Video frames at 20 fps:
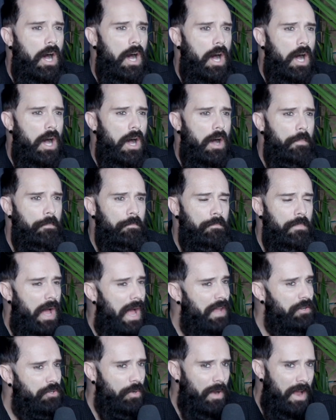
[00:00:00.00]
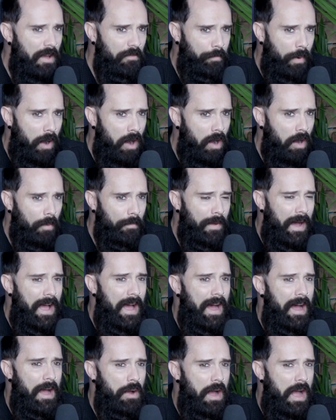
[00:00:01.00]
Uh, I do not have balm.
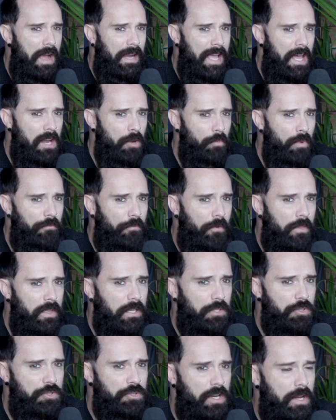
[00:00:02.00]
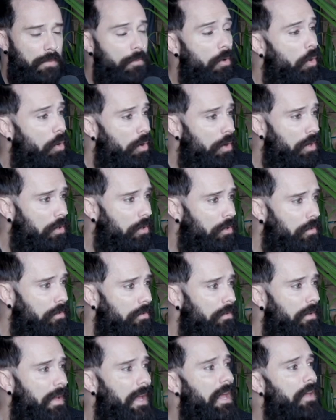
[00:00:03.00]
I I, I kind of went for the extreme, the
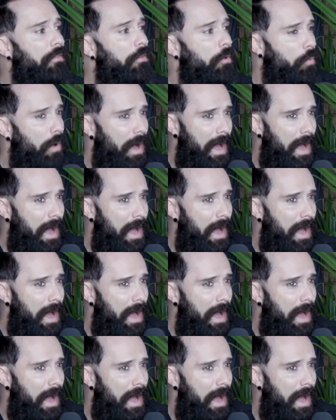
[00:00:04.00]
oil and okay.